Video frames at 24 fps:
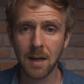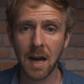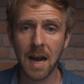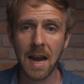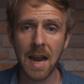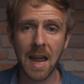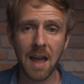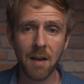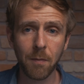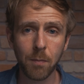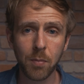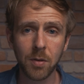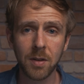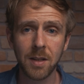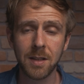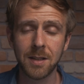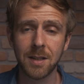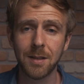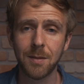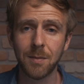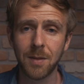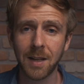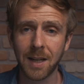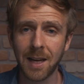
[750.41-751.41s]
I have put these
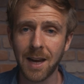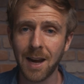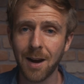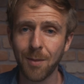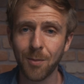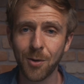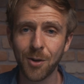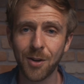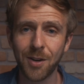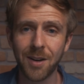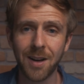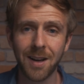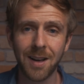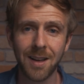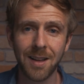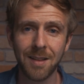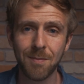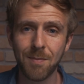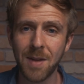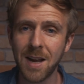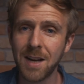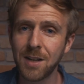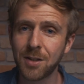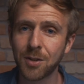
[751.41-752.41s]
in the camera,
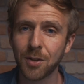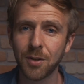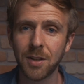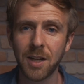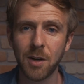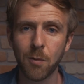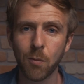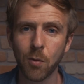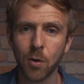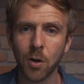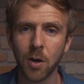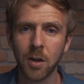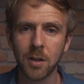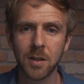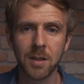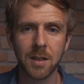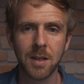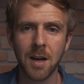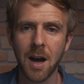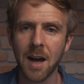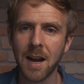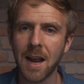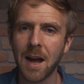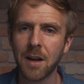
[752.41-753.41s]
made sure they worked,
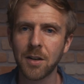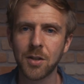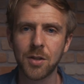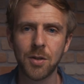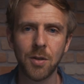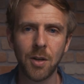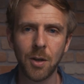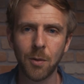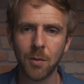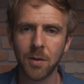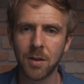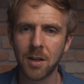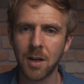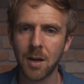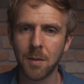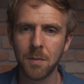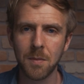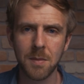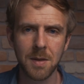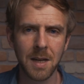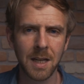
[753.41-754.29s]
gone out shooting with them,